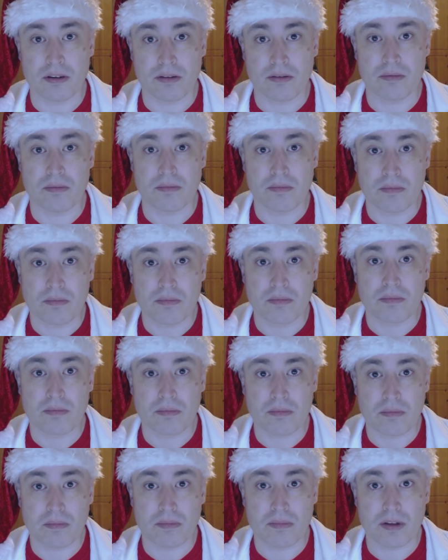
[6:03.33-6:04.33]
that,
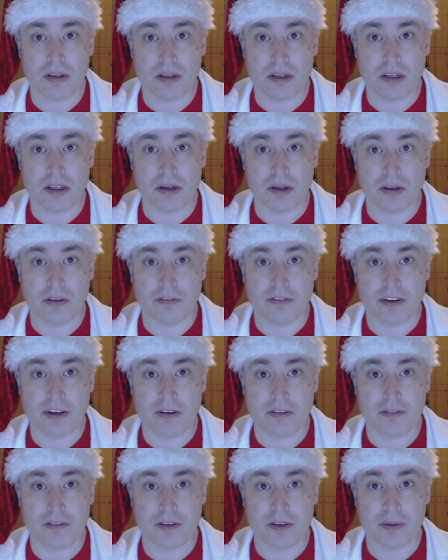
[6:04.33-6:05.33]
you know, you
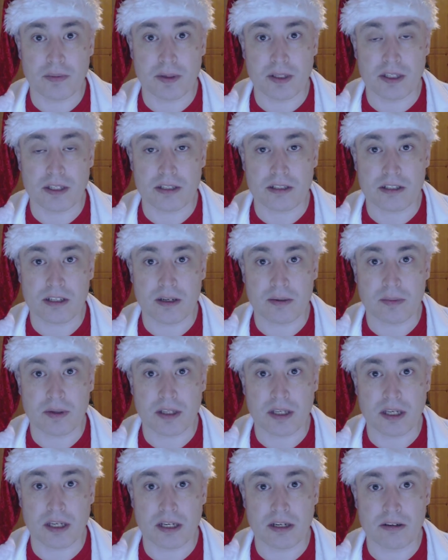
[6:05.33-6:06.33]
feel for them at this time of
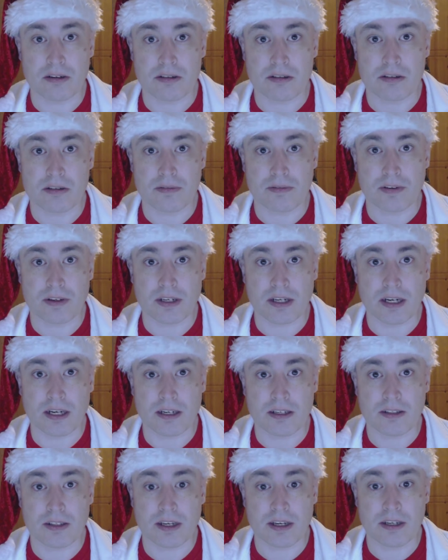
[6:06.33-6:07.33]
the year and stuff like
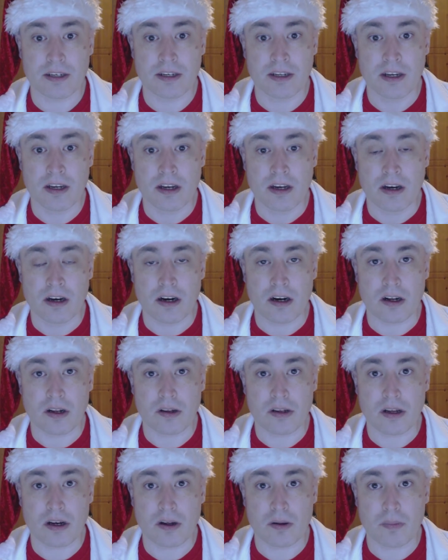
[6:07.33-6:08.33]
that, then
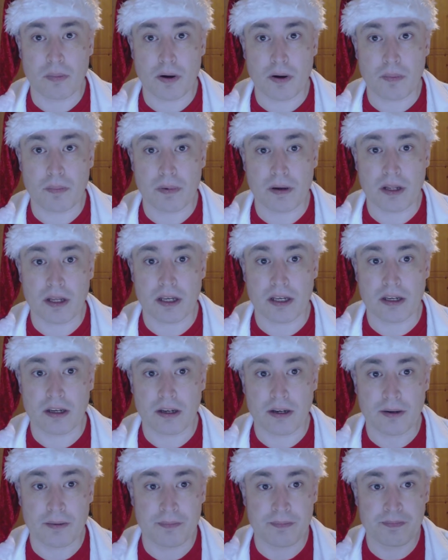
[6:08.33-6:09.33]
I'll pop, like,
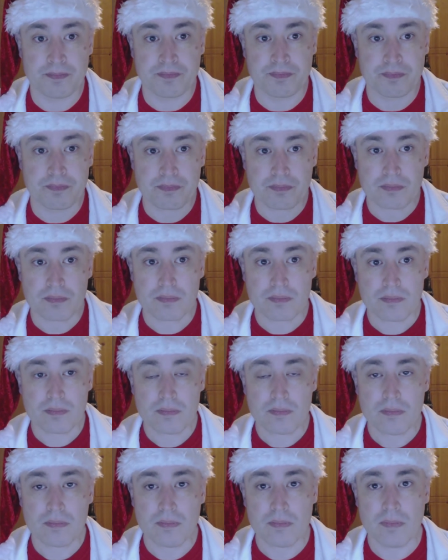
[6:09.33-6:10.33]
a
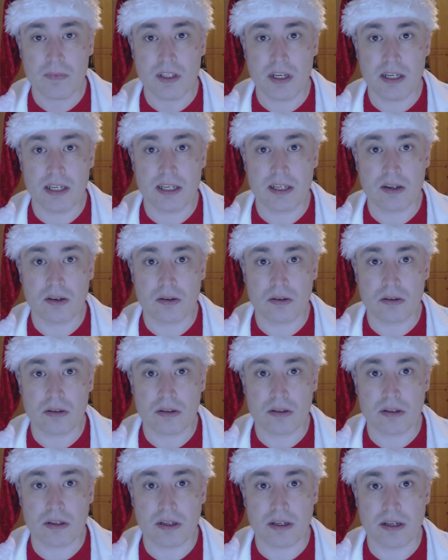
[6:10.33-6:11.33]

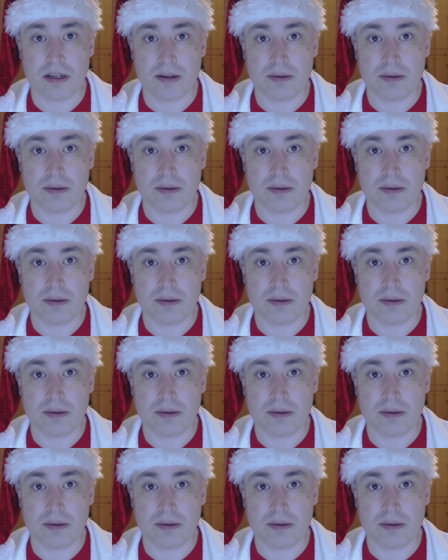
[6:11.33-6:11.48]
little